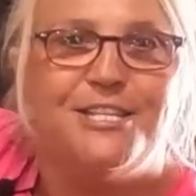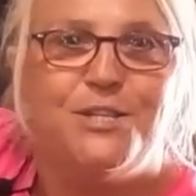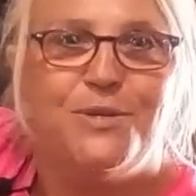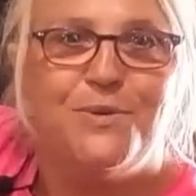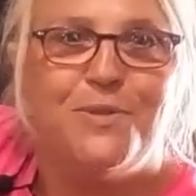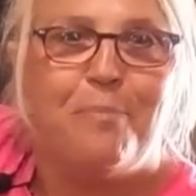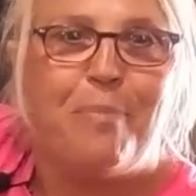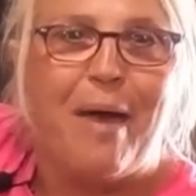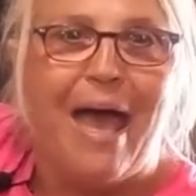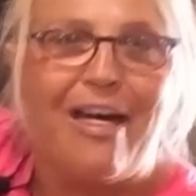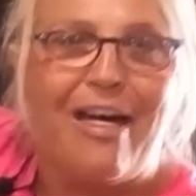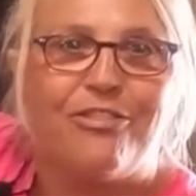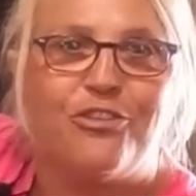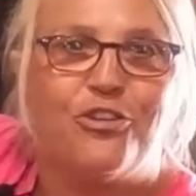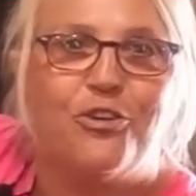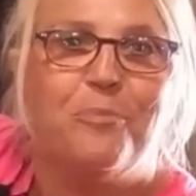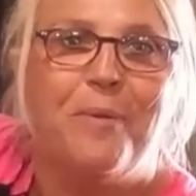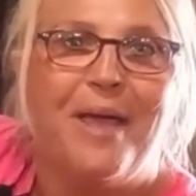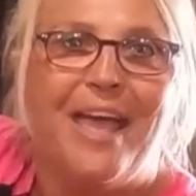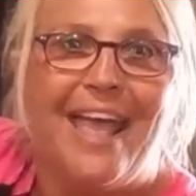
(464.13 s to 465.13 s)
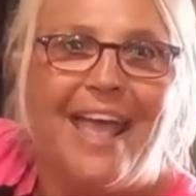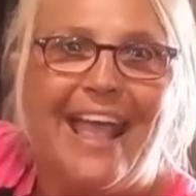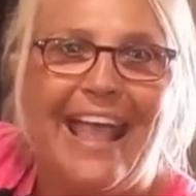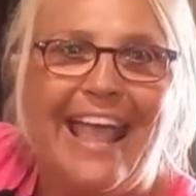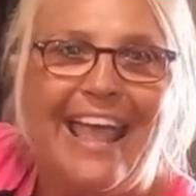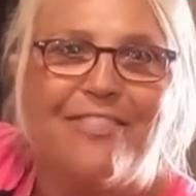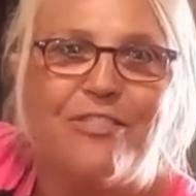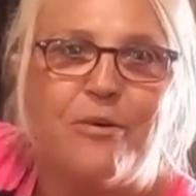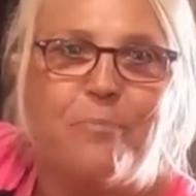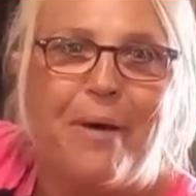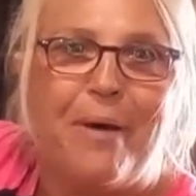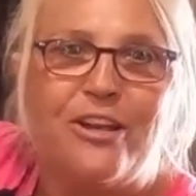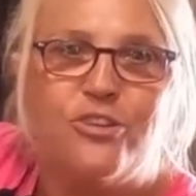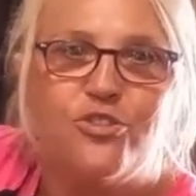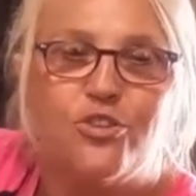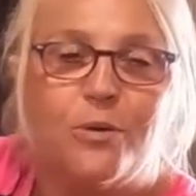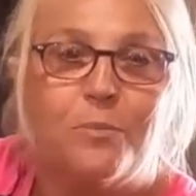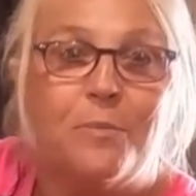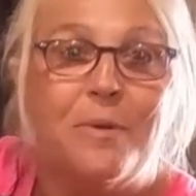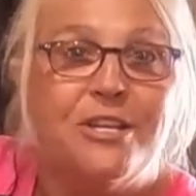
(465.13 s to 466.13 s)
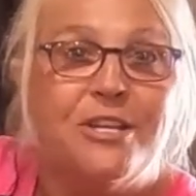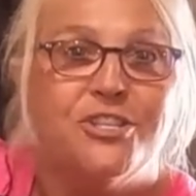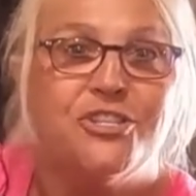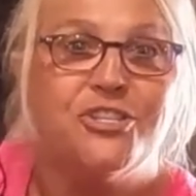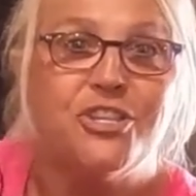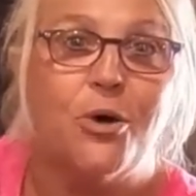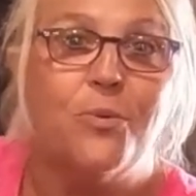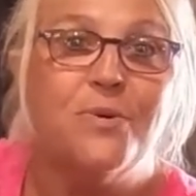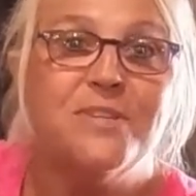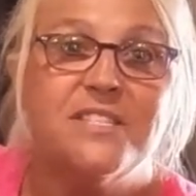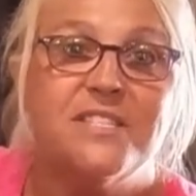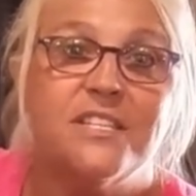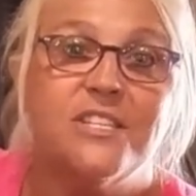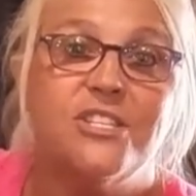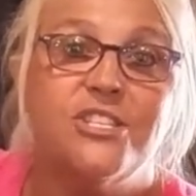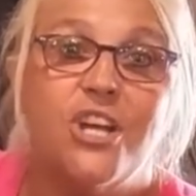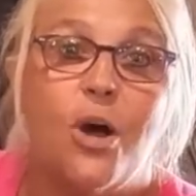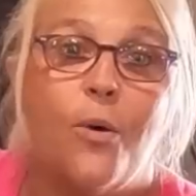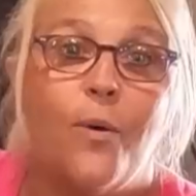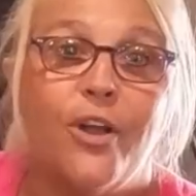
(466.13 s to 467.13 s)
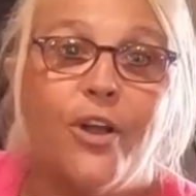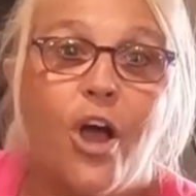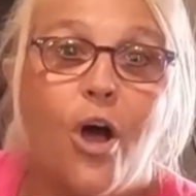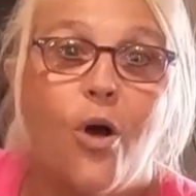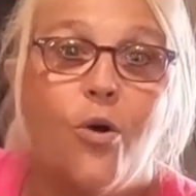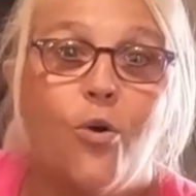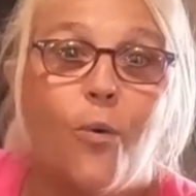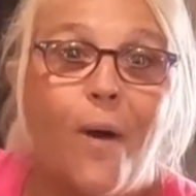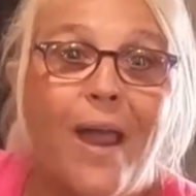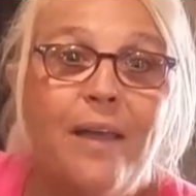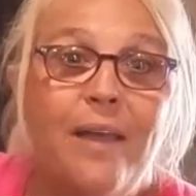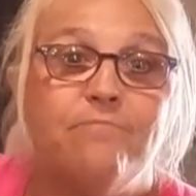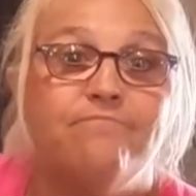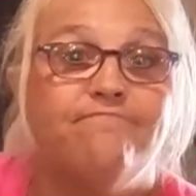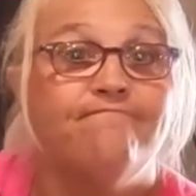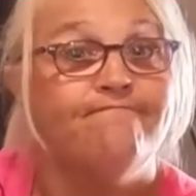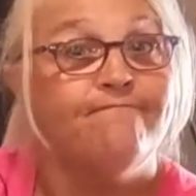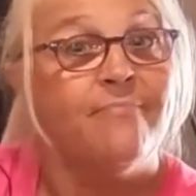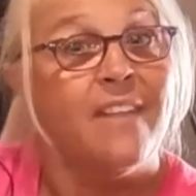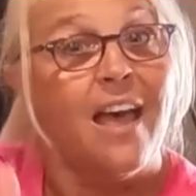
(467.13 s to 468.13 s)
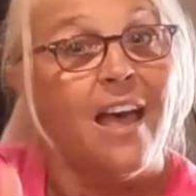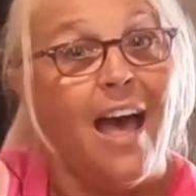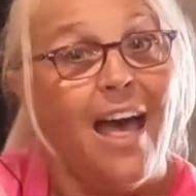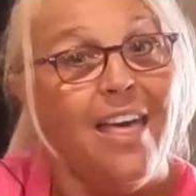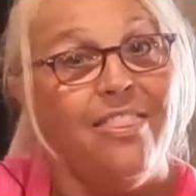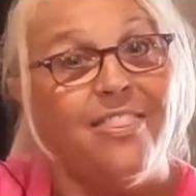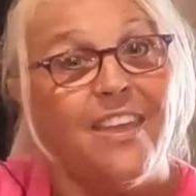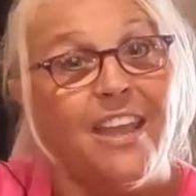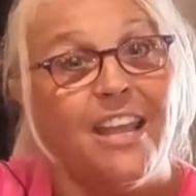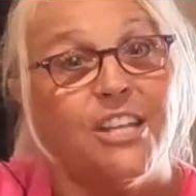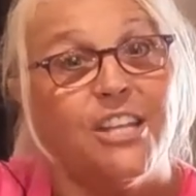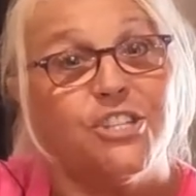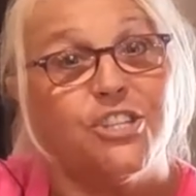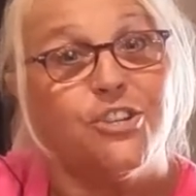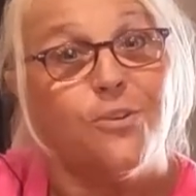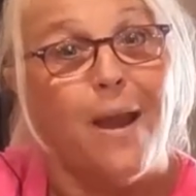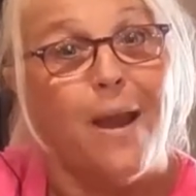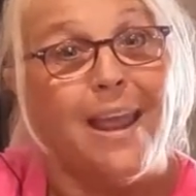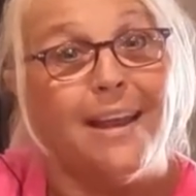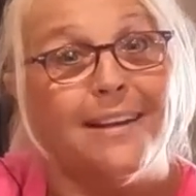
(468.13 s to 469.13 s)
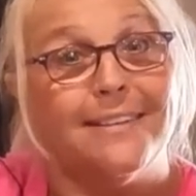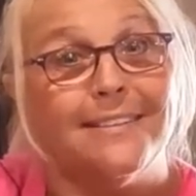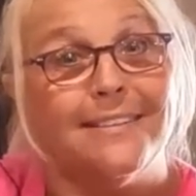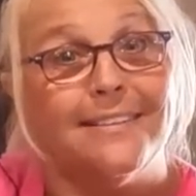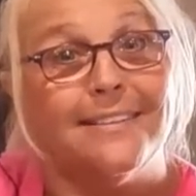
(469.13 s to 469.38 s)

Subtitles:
to the bathroom and the bedroom. So is this stow and go great? I think it's great.